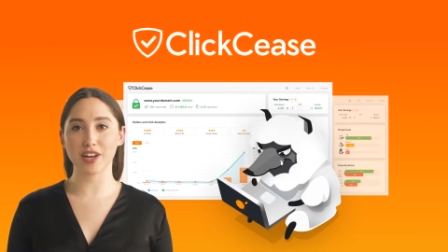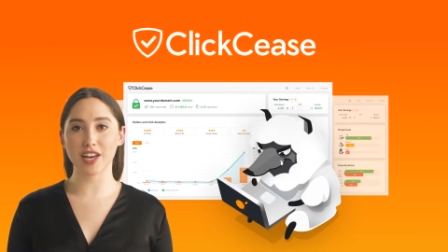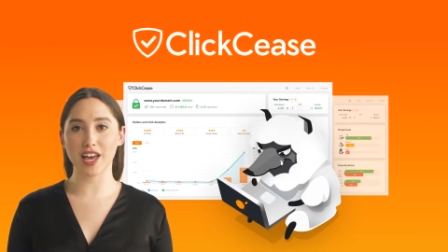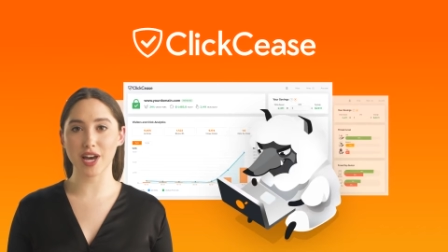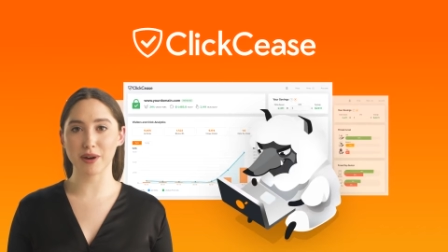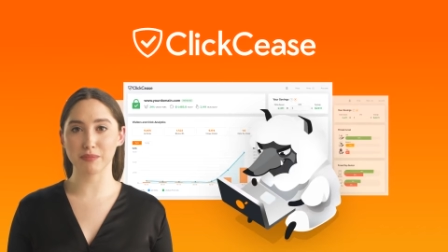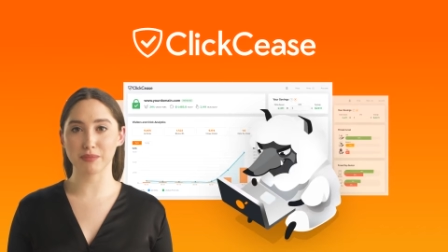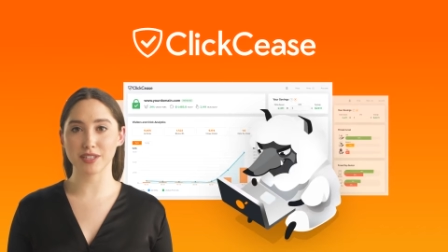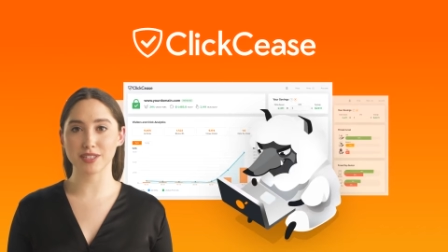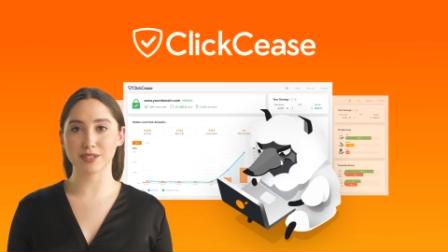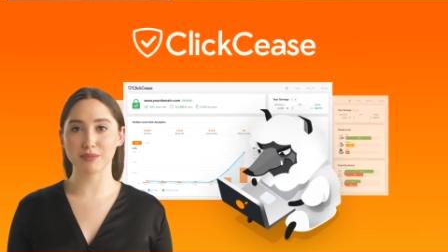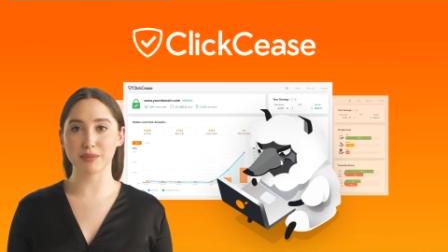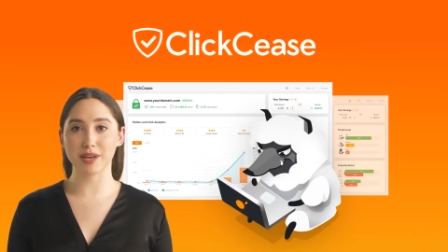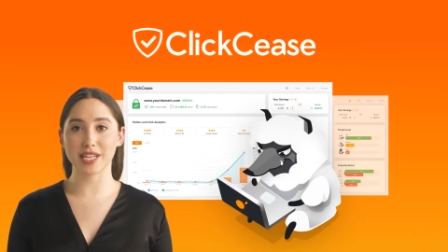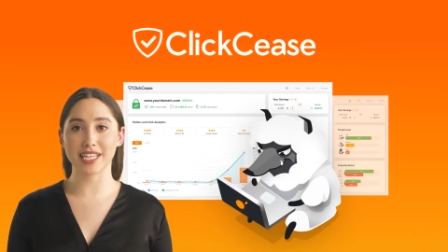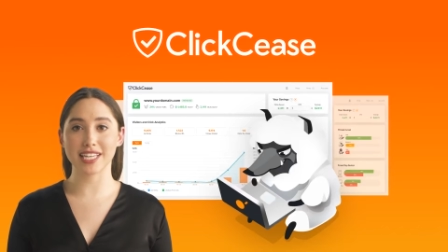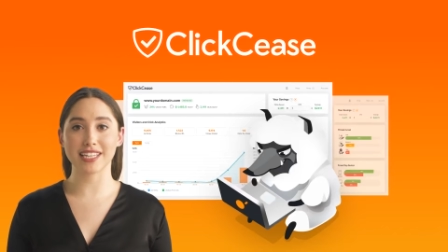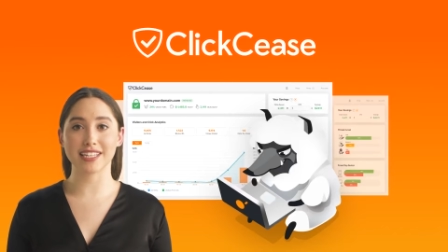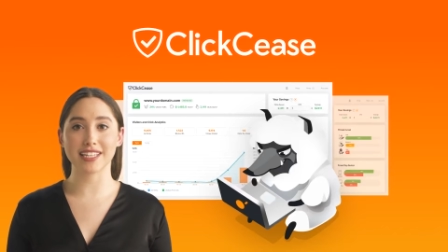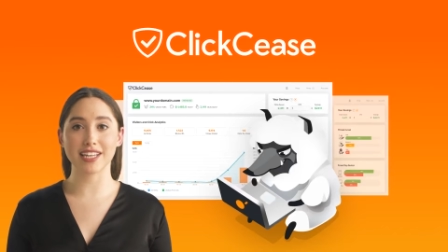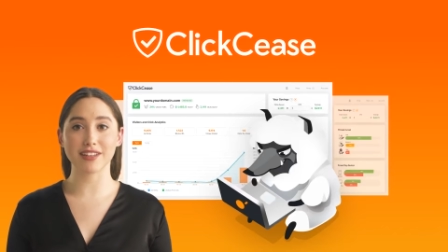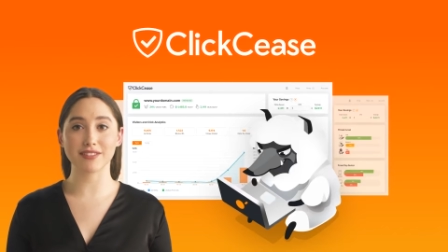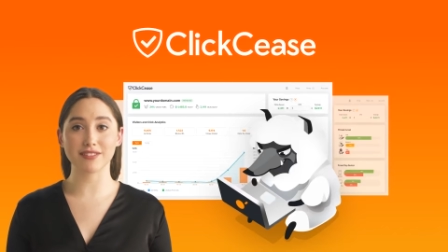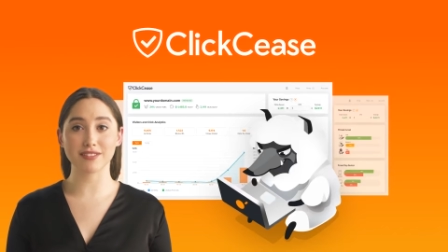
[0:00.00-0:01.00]
how much
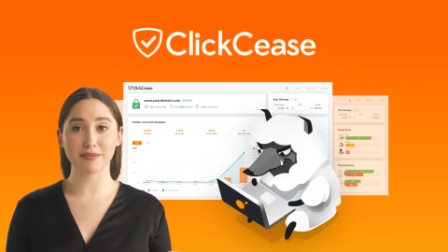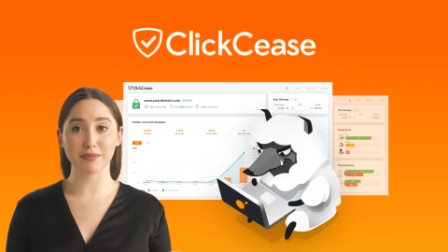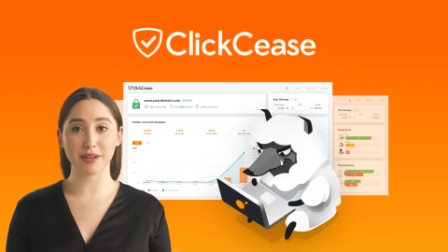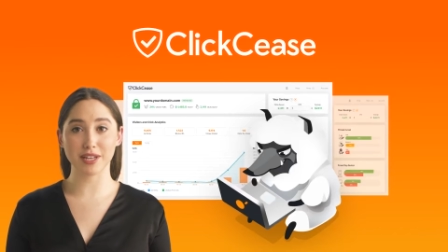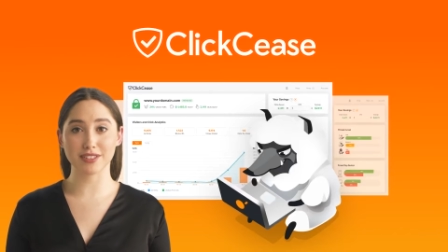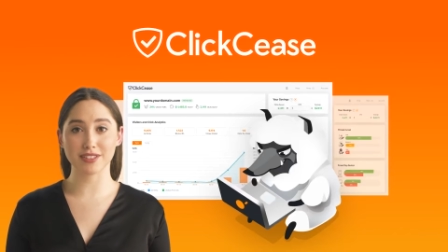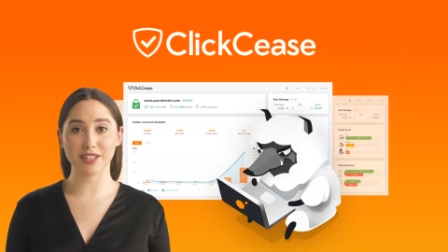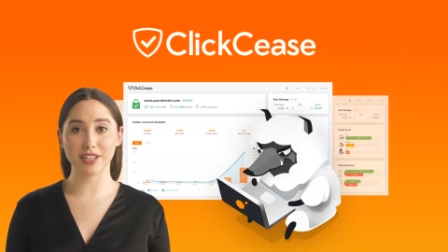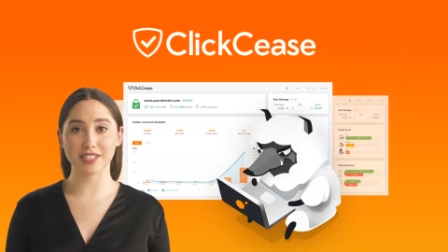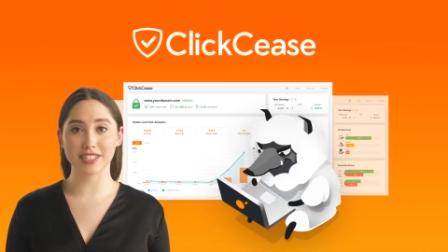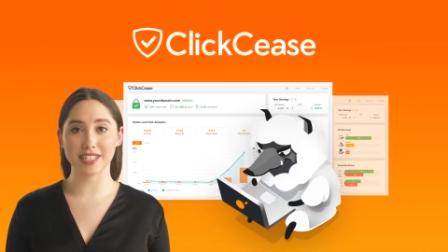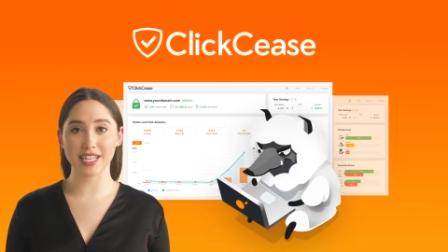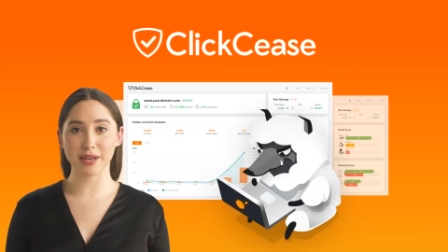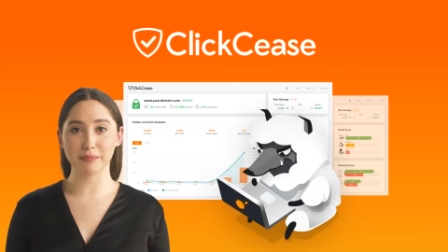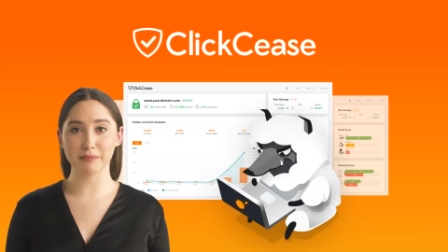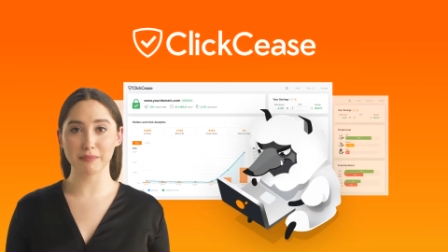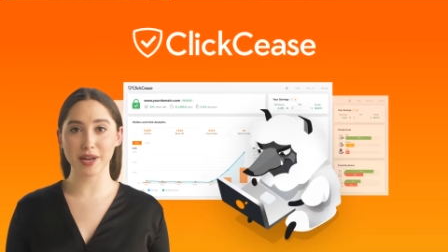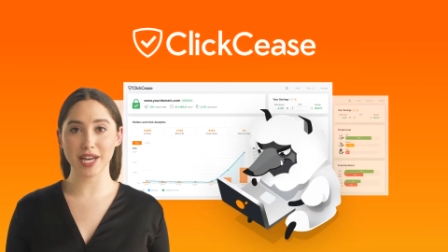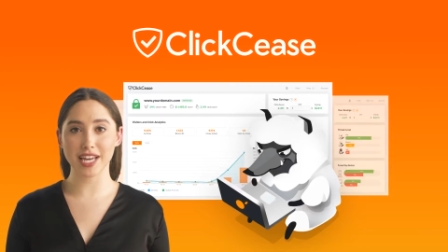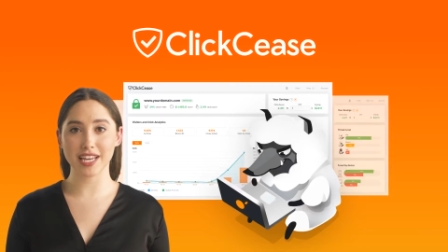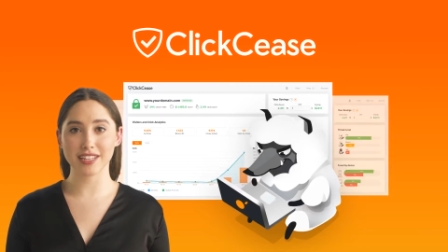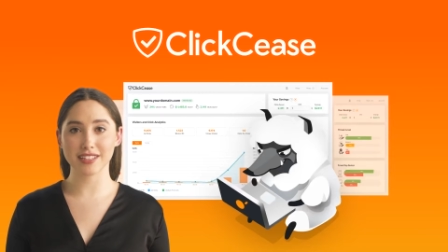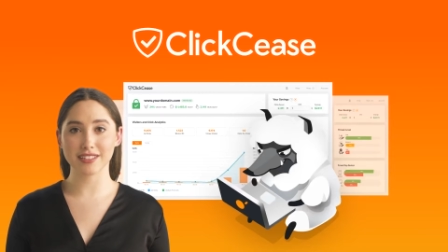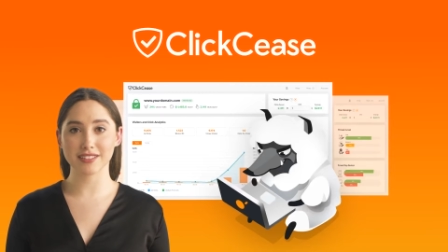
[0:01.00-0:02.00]
money gets spent on
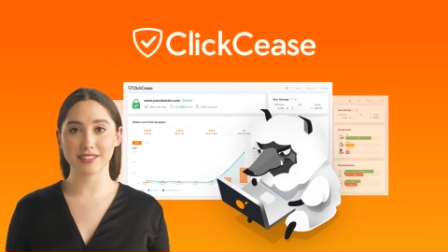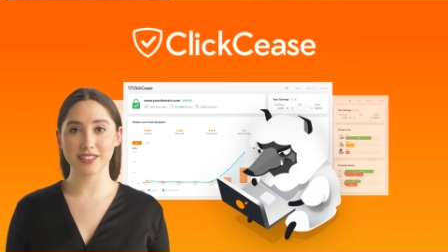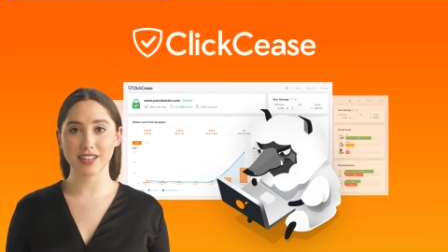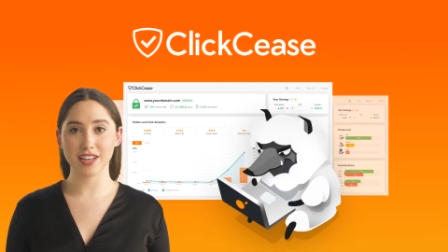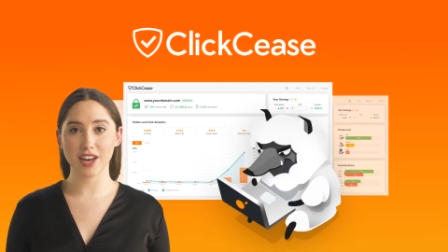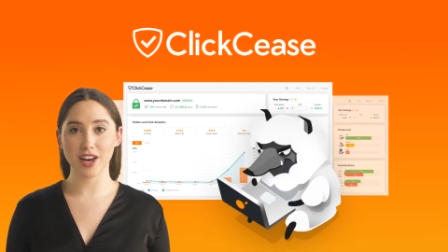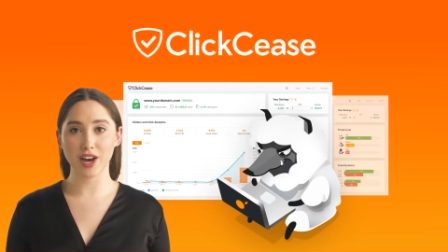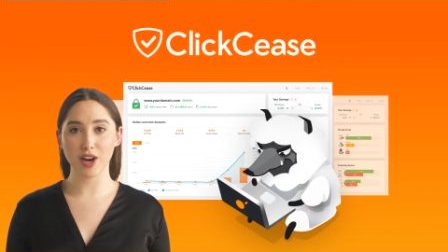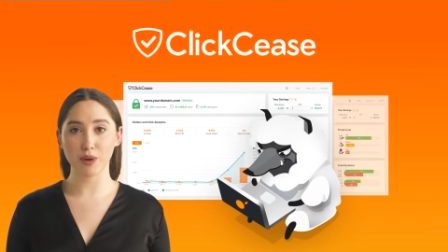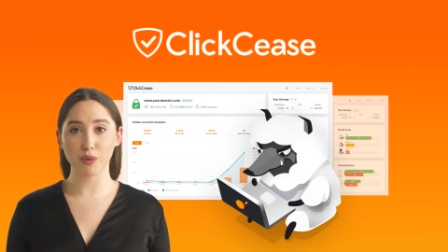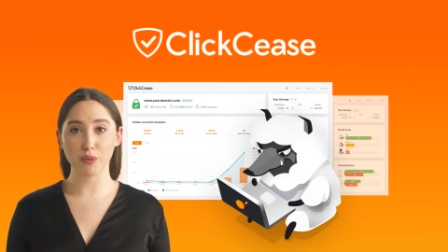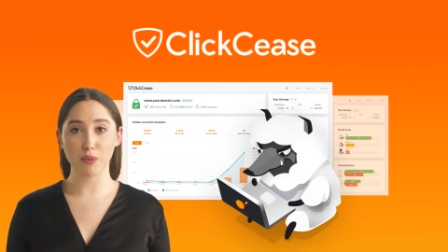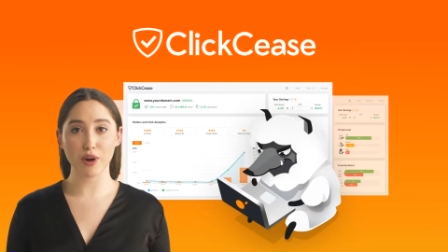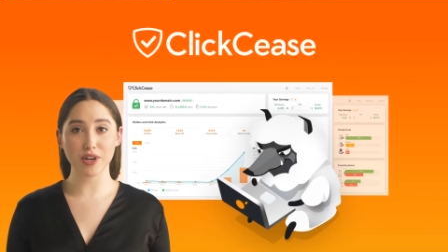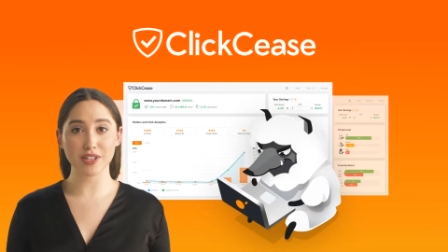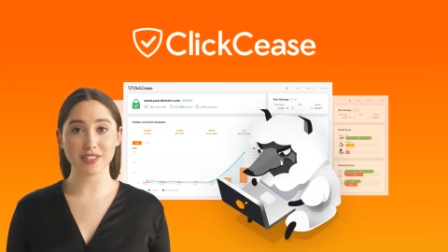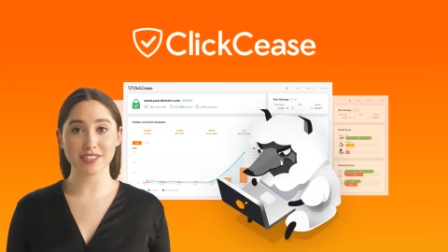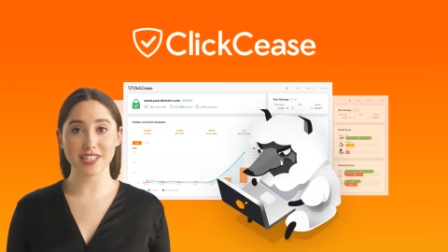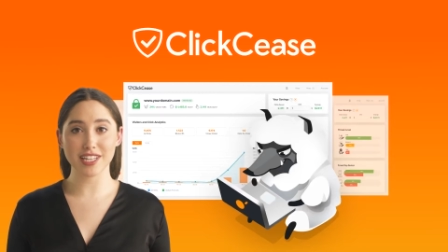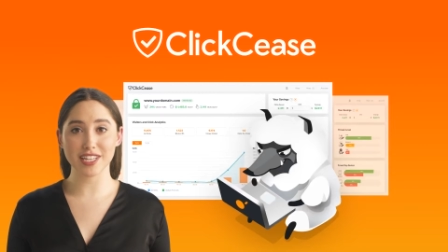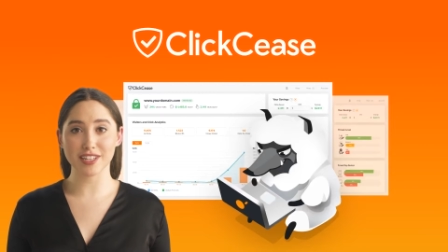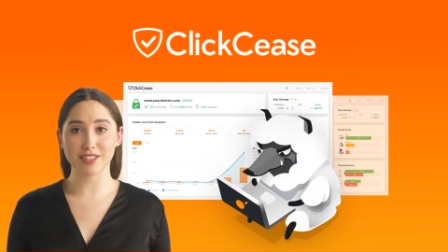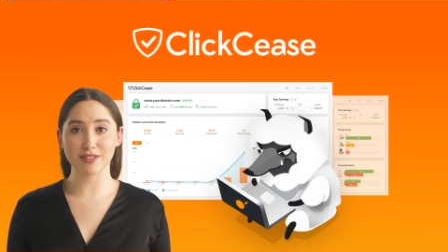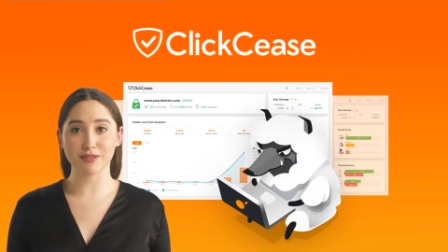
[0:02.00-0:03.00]
campaigns, one
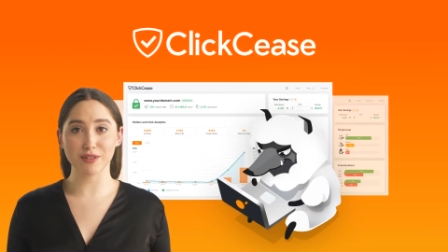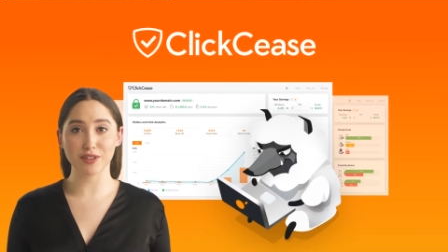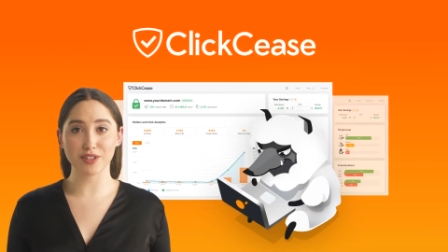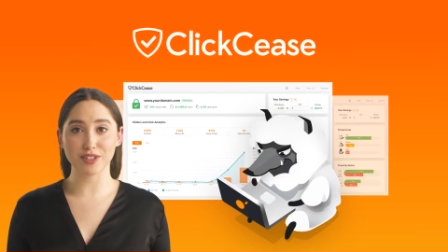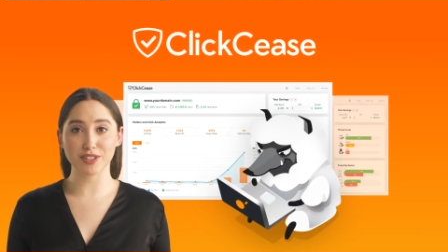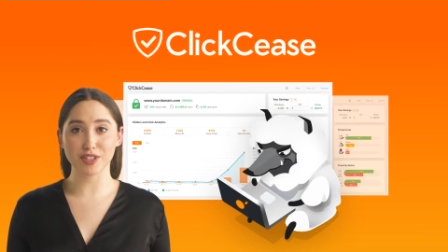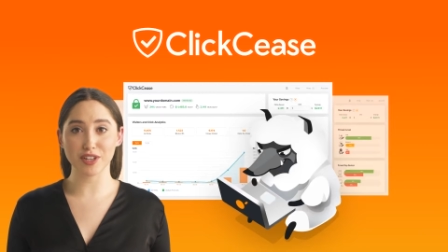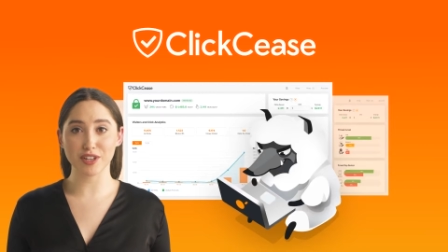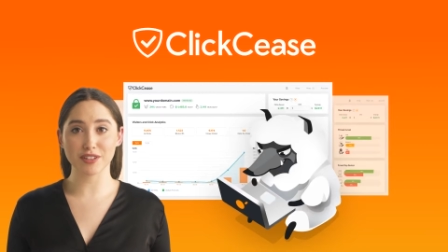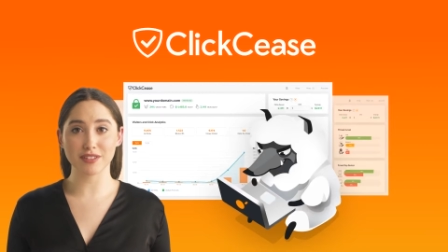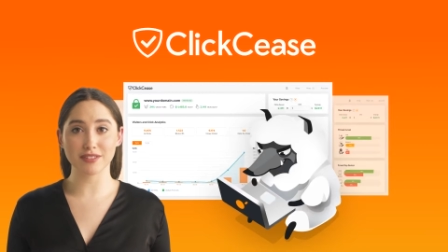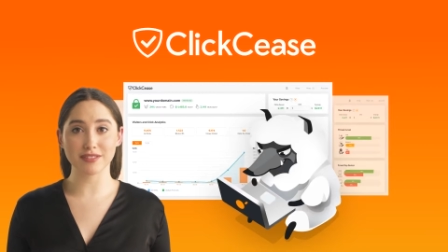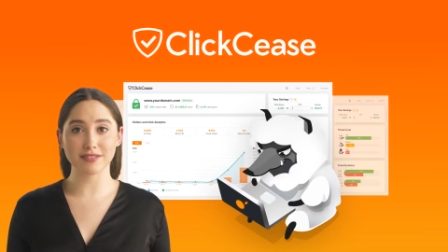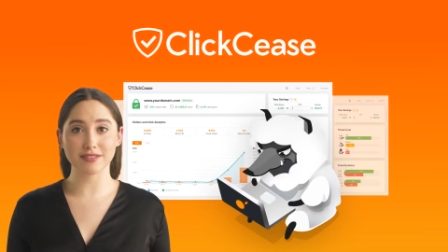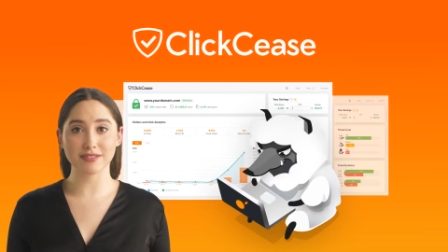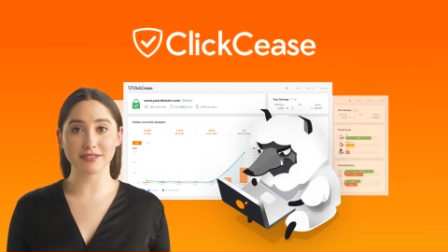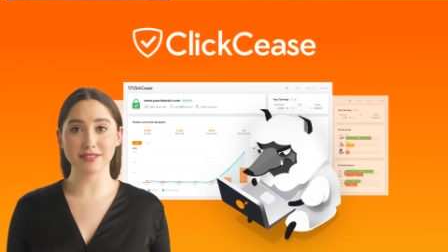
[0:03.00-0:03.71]
thing is for sure.